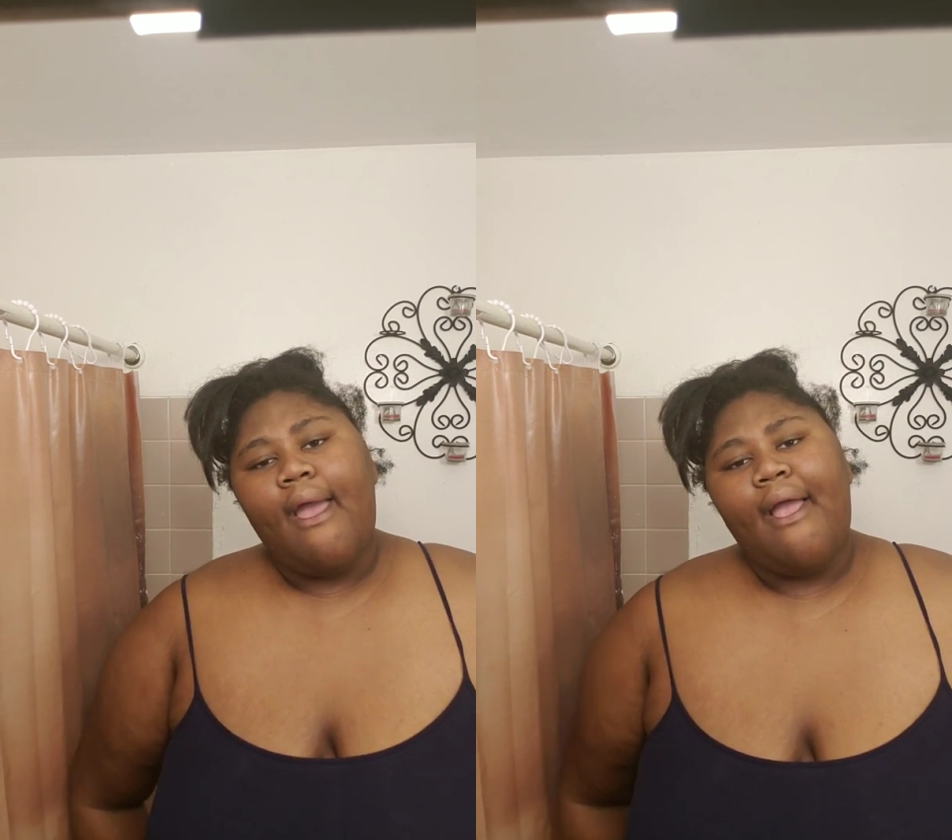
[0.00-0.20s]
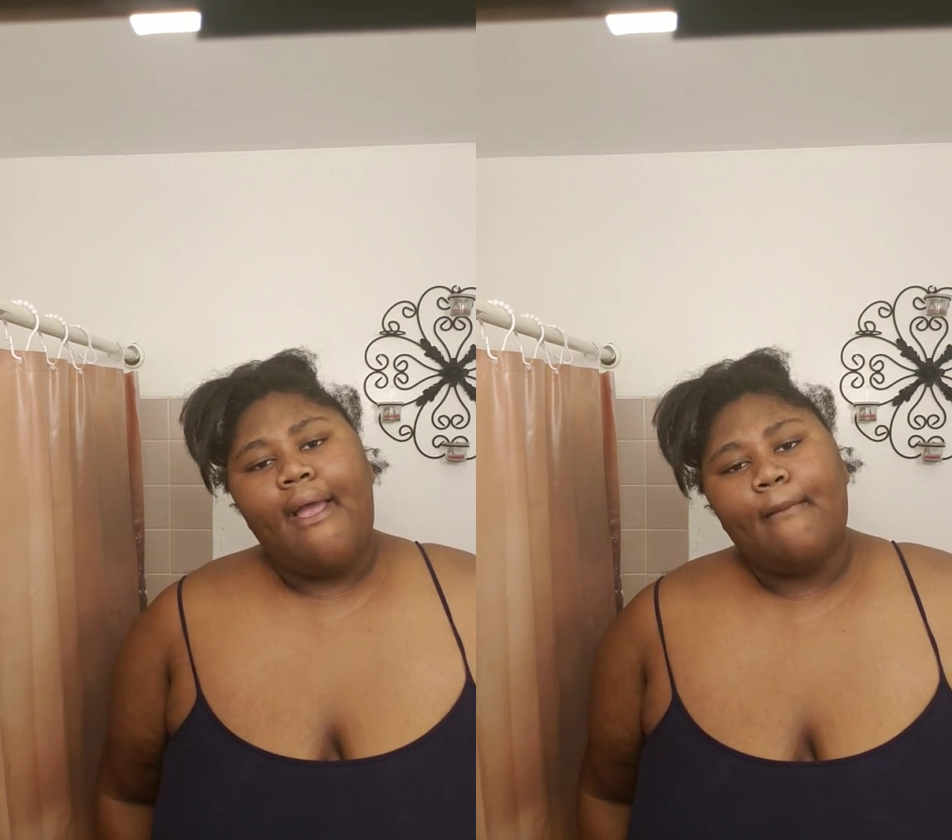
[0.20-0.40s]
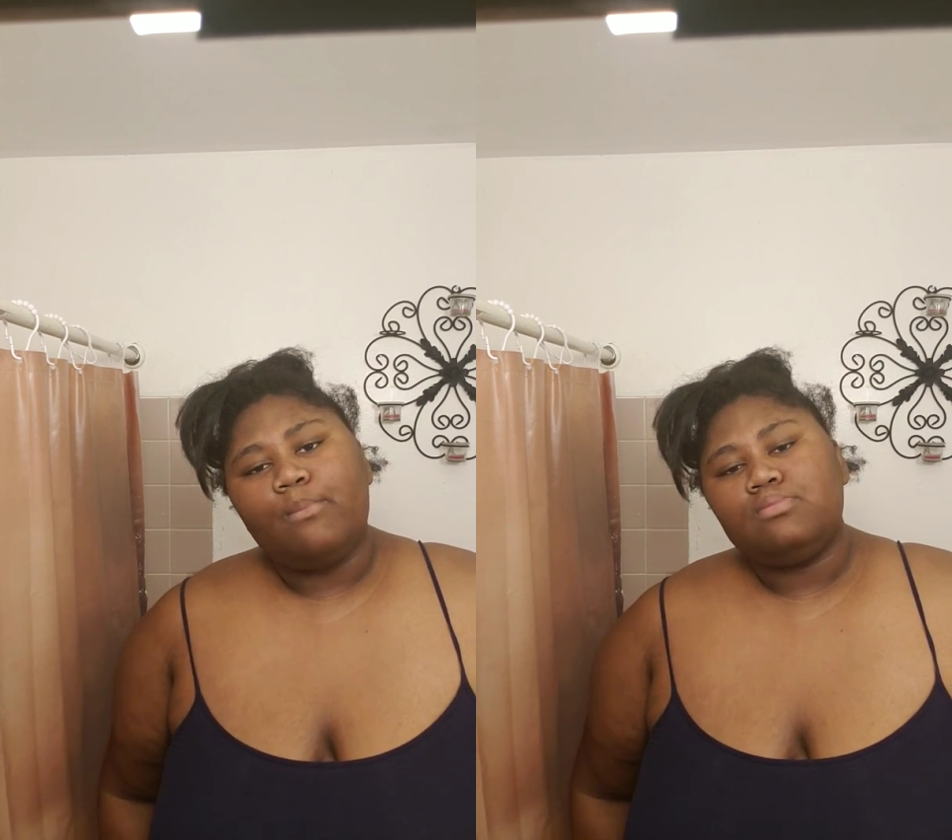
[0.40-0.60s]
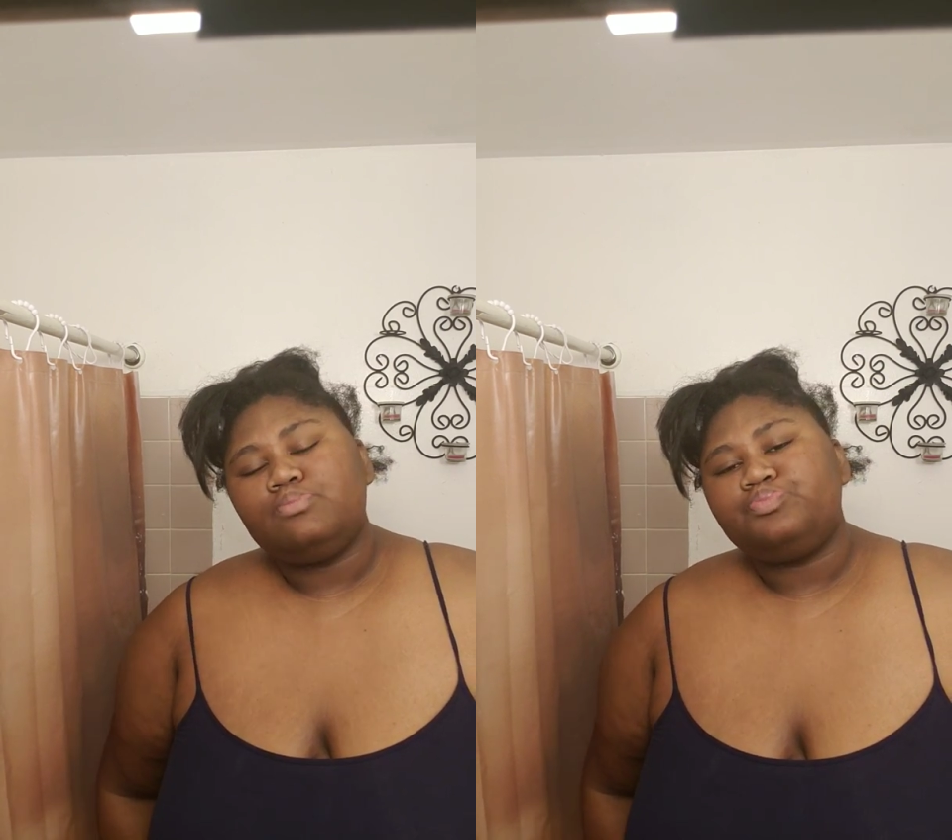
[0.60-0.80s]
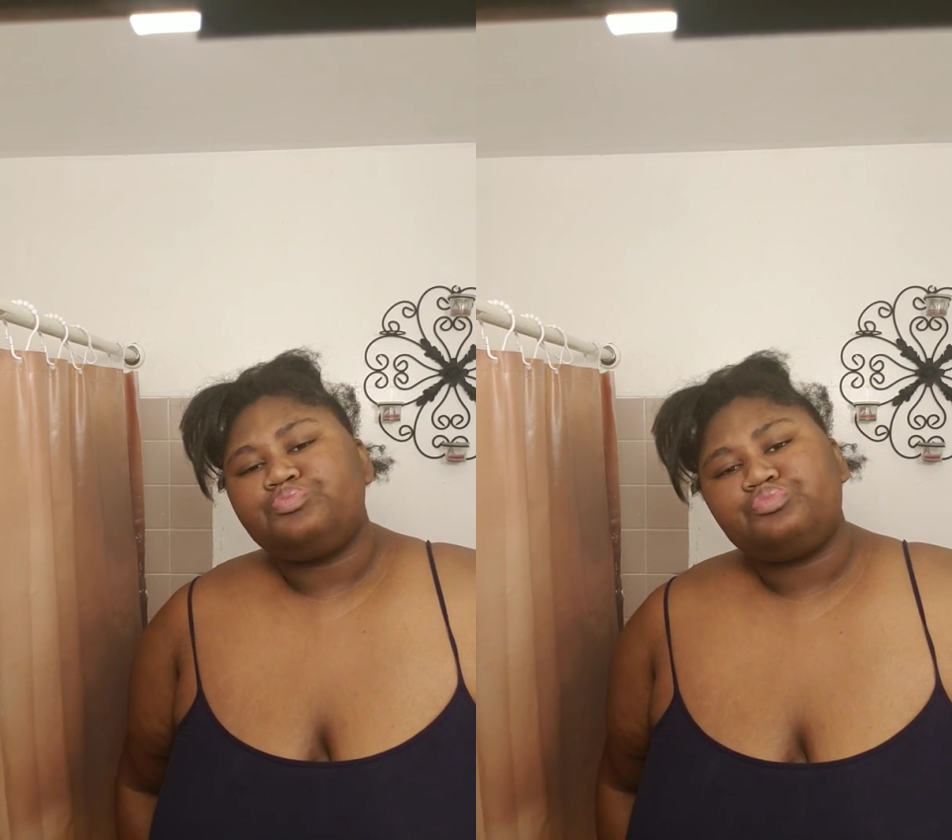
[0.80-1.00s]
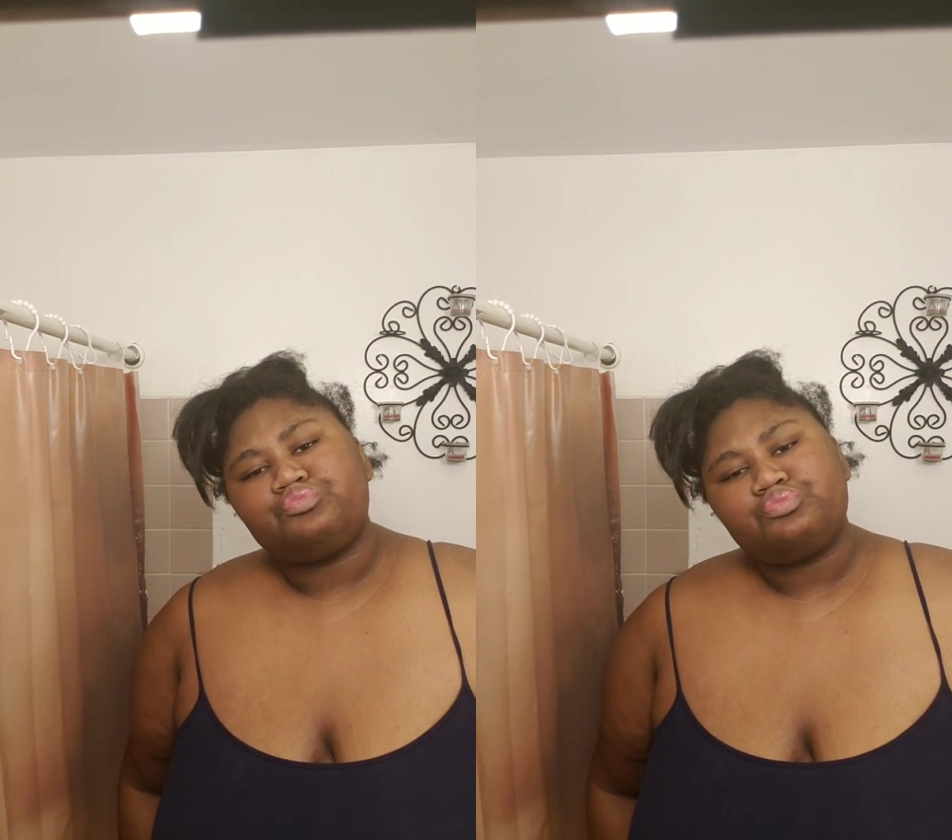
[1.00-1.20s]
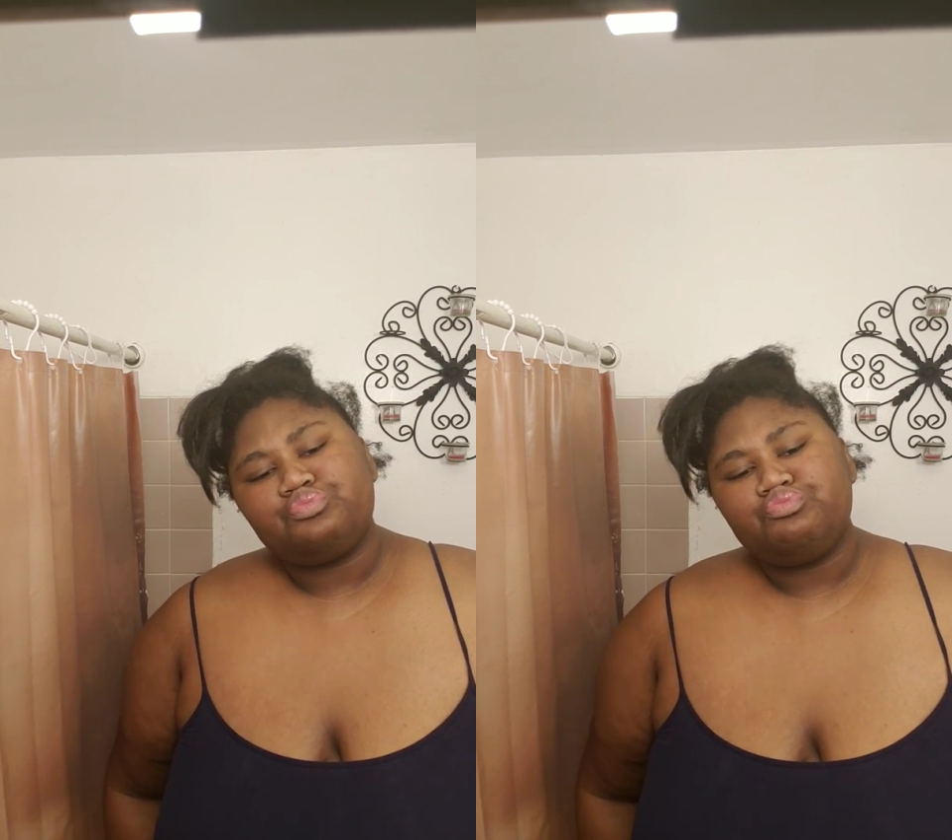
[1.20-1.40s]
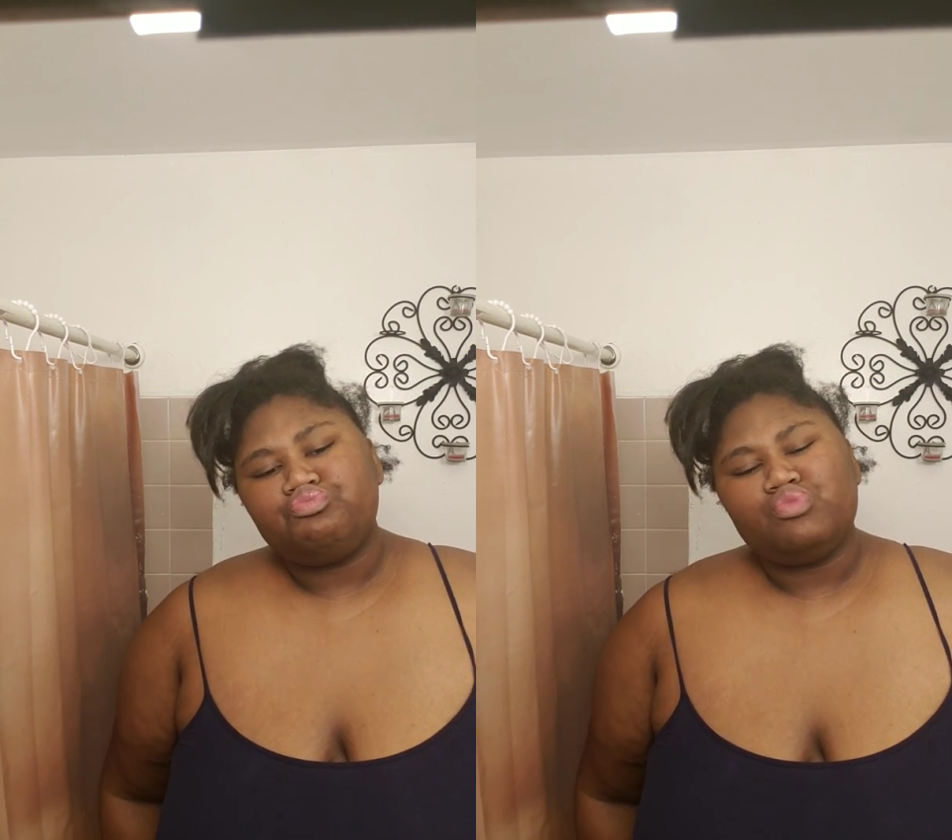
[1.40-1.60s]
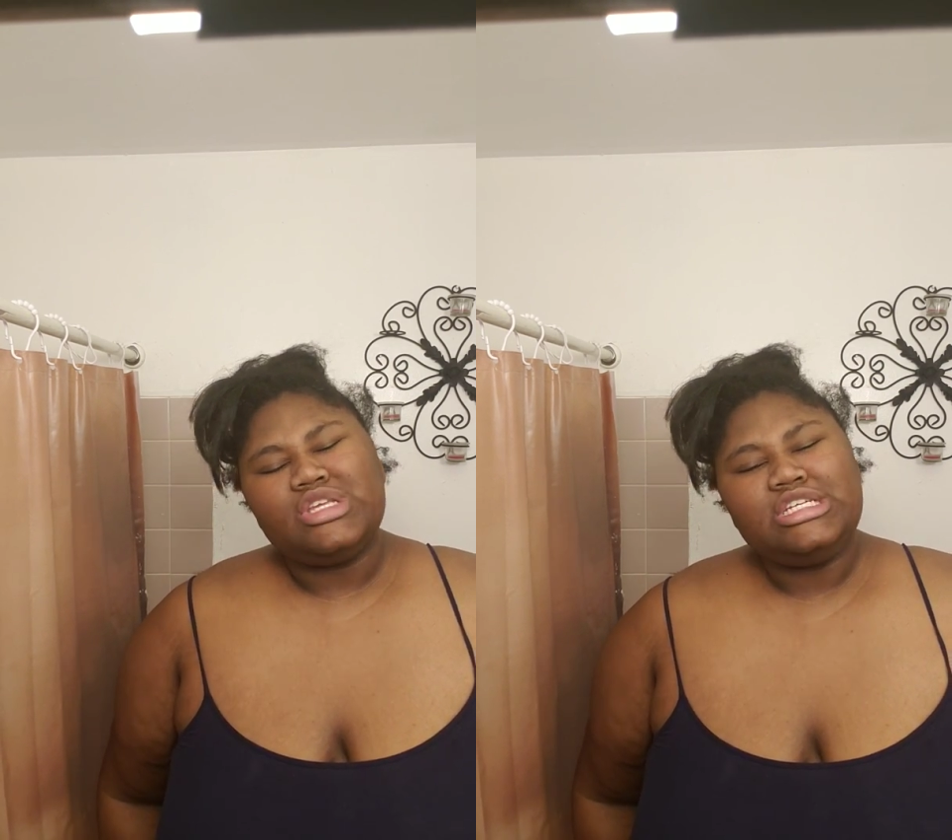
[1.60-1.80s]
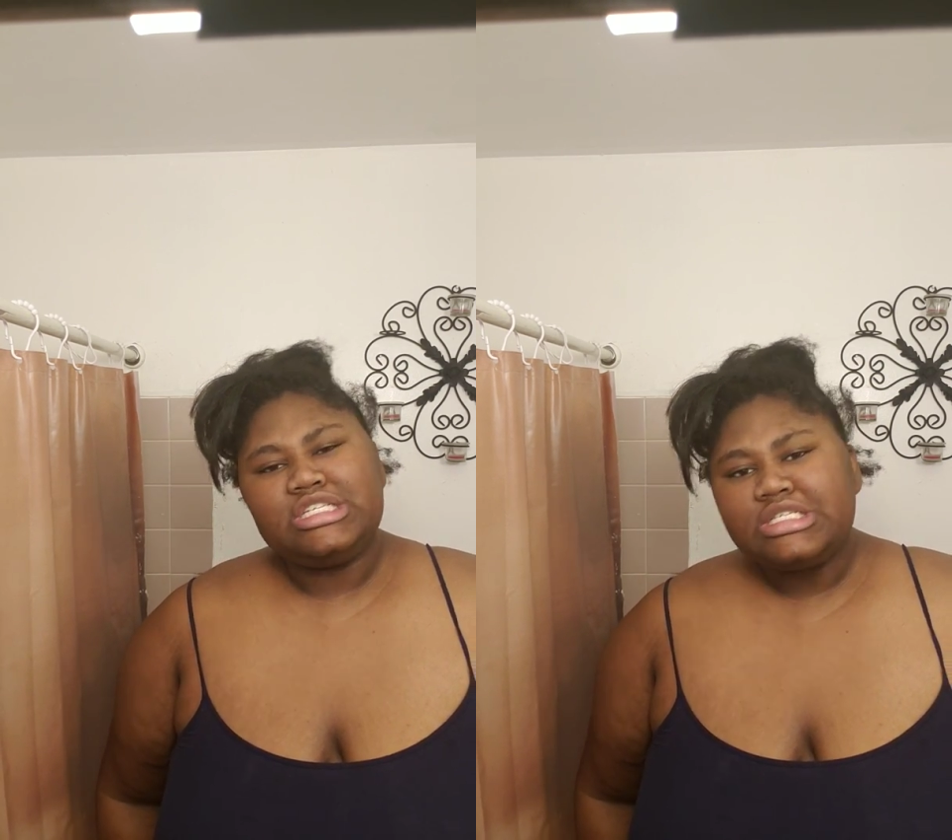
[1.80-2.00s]
And
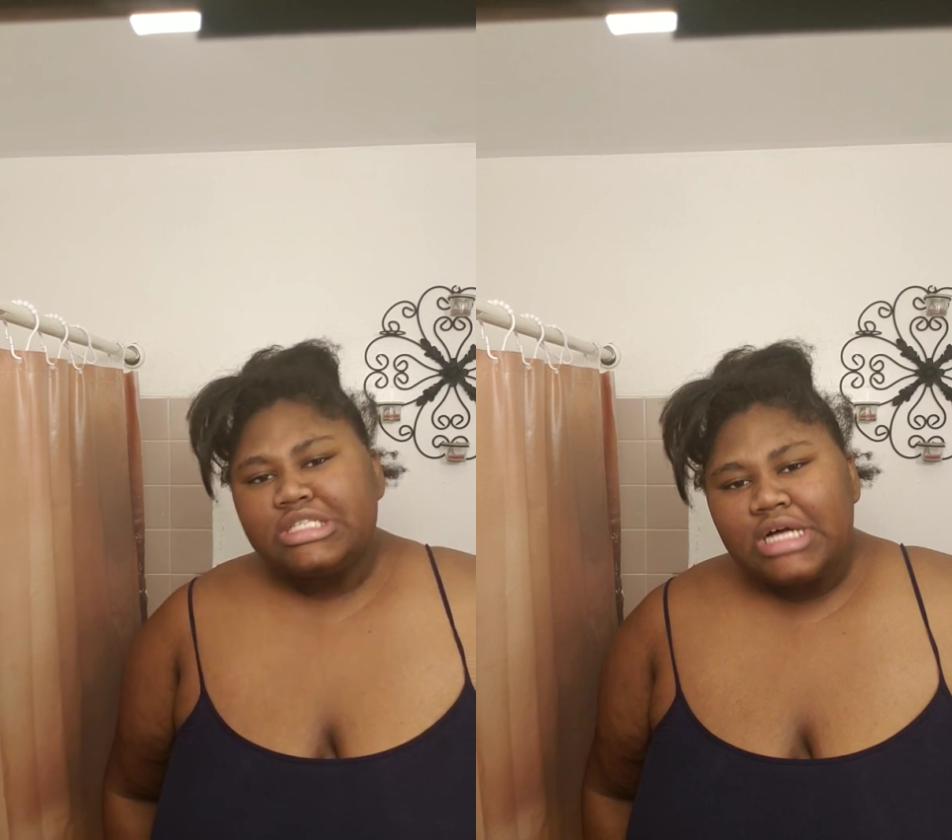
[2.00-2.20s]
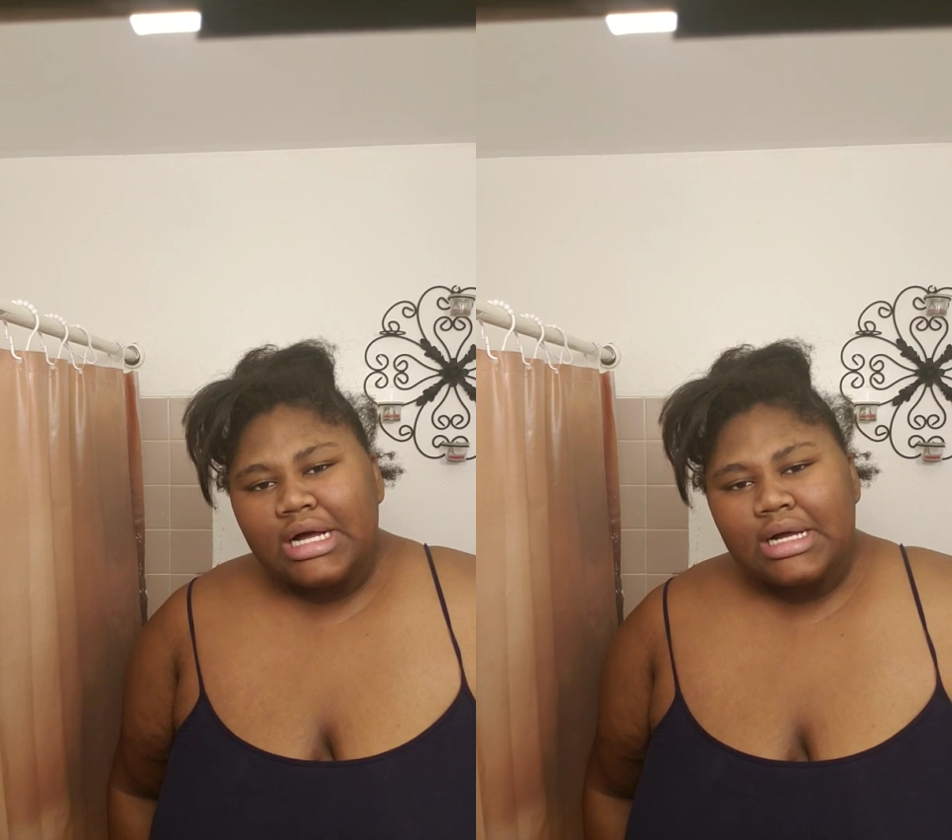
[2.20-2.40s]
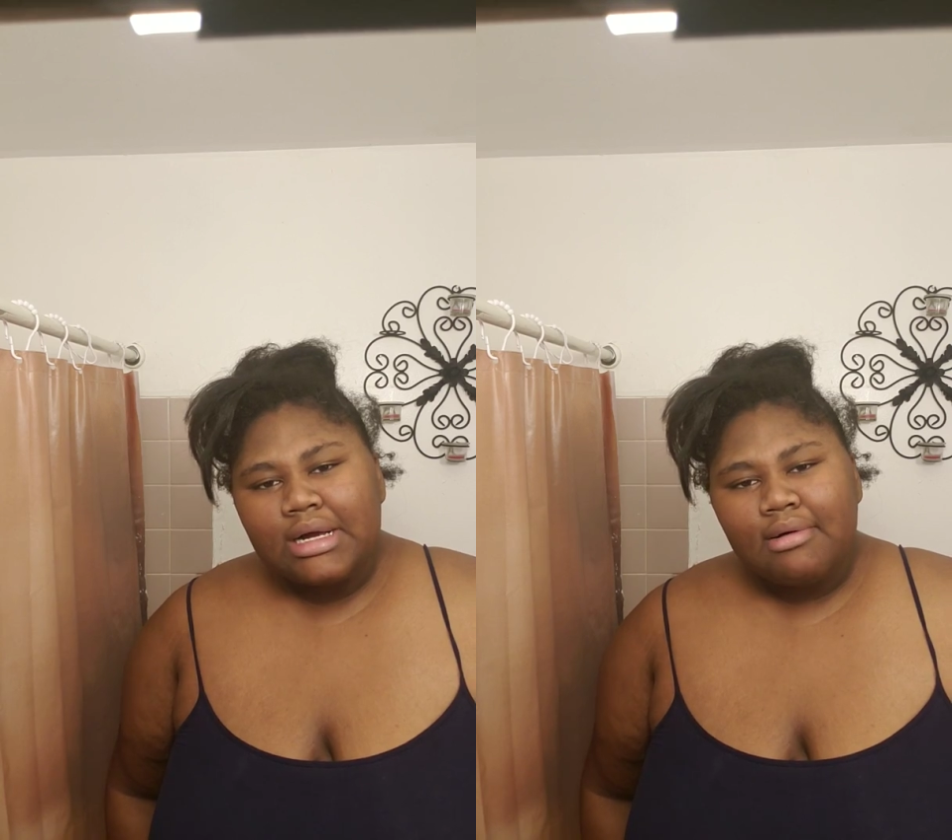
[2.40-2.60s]
it's just like,